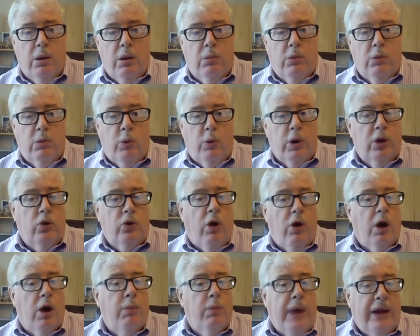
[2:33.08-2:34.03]
but we're going to
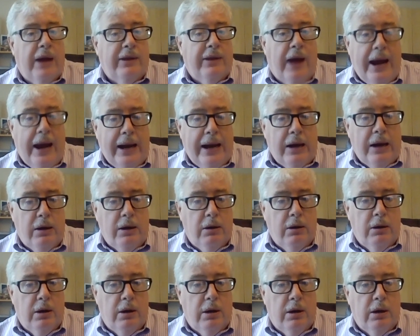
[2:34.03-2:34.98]
talk about diet
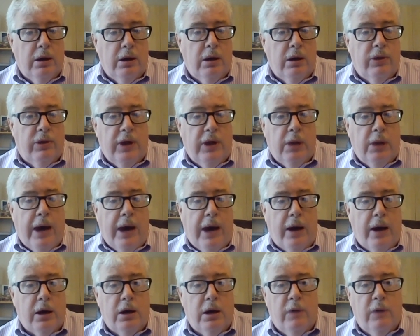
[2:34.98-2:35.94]
and think
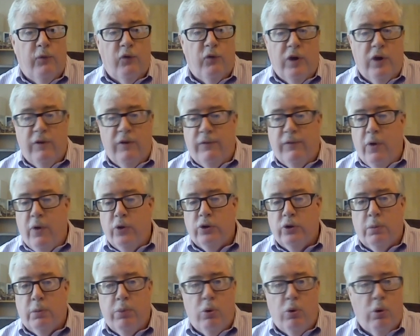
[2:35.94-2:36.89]
about it. If if folks
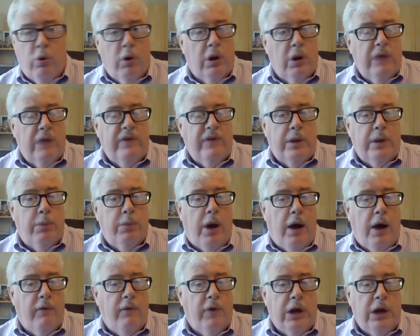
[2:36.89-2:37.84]
are poor, living in
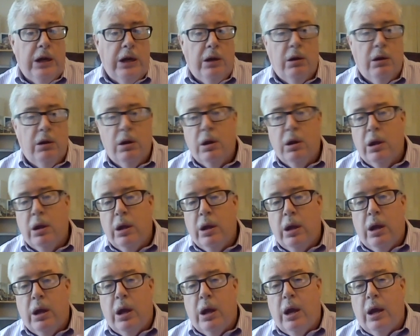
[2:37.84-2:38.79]
poverty,
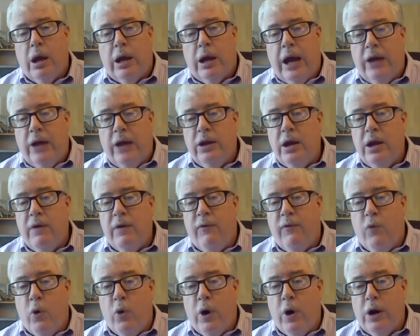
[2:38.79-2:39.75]
can they
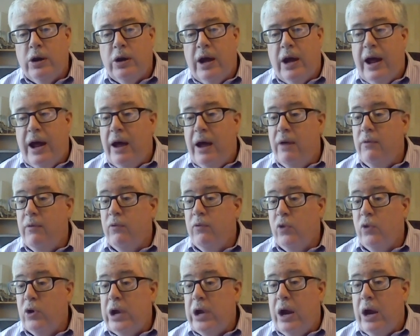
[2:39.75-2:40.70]
afford to have
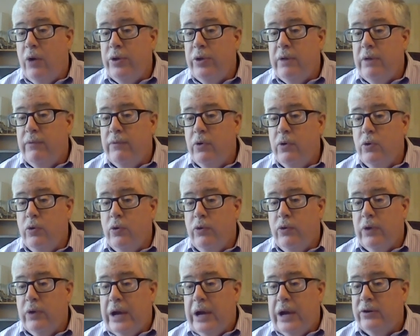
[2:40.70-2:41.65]
really healthy
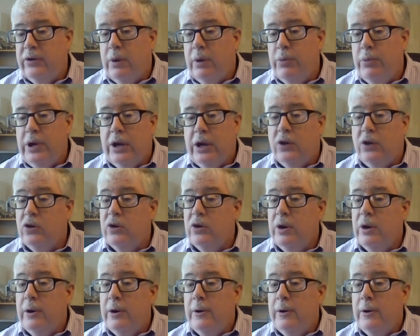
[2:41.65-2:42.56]
foods? And that's something that's